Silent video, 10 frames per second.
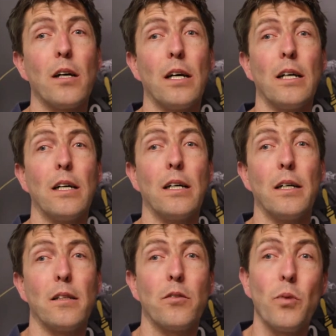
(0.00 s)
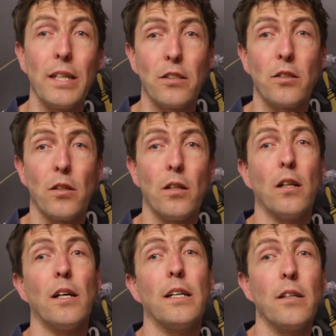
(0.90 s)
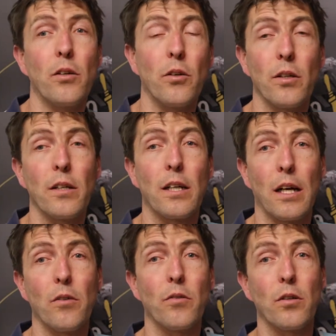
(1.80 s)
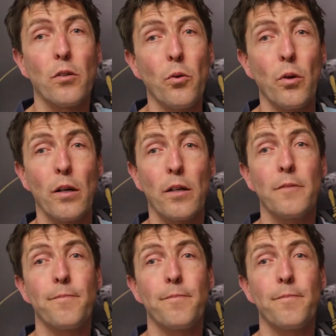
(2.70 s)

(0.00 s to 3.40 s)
to install your undercounter cooler.